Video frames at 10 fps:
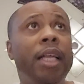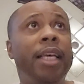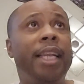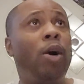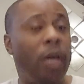
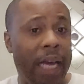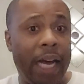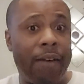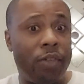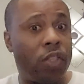And they only
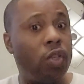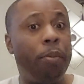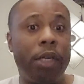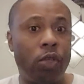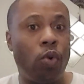have so
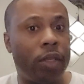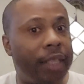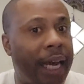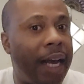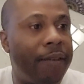much court
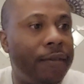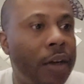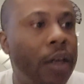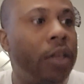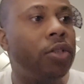staff.
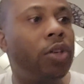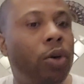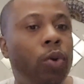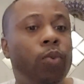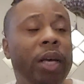
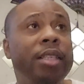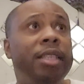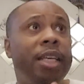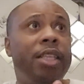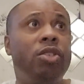So they
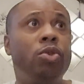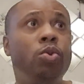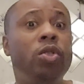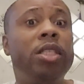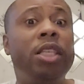tend
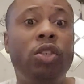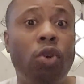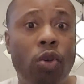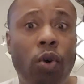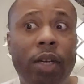to send you
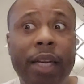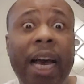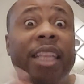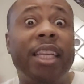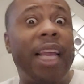a court date
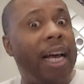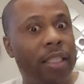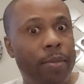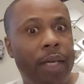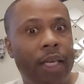at the
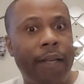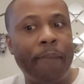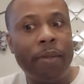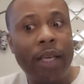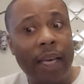last minute.
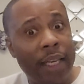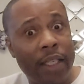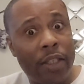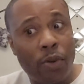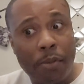
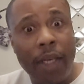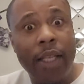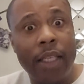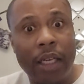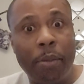And to me,
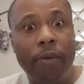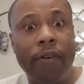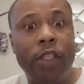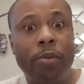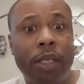that's
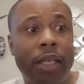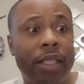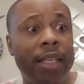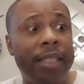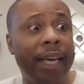unprofessional because
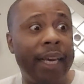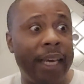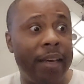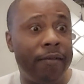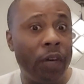let's say
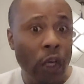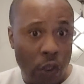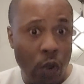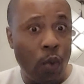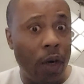if
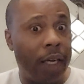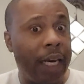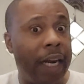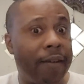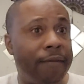you work a
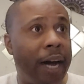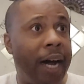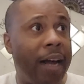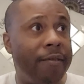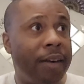9 to
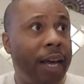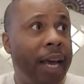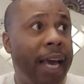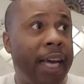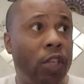5
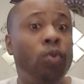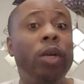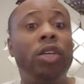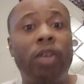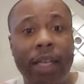and you're
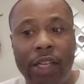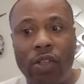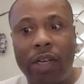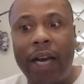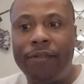really trying to get
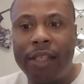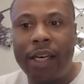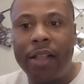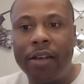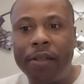your life
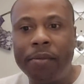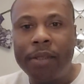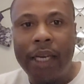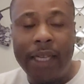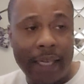together,
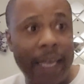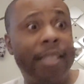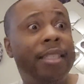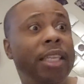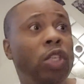and then they
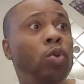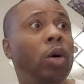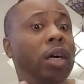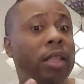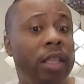send
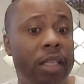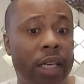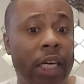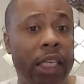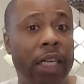you this
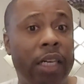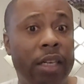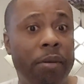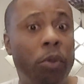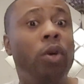
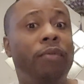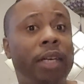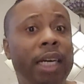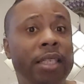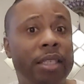
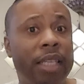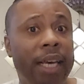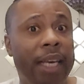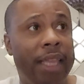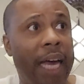notification
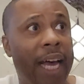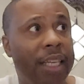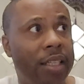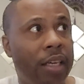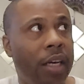saying
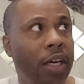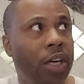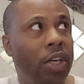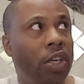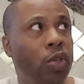that
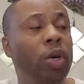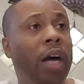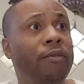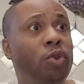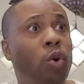you
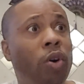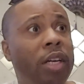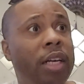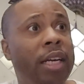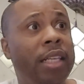have court
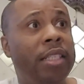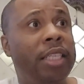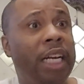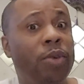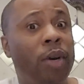in
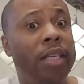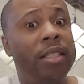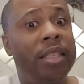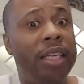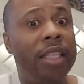January
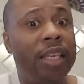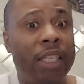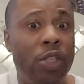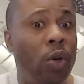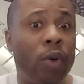10th
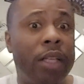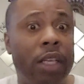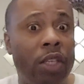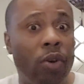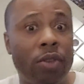and you don't get
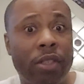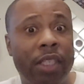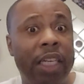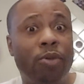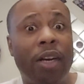the notice of
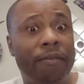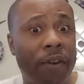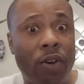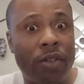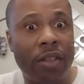January
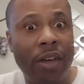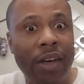1st.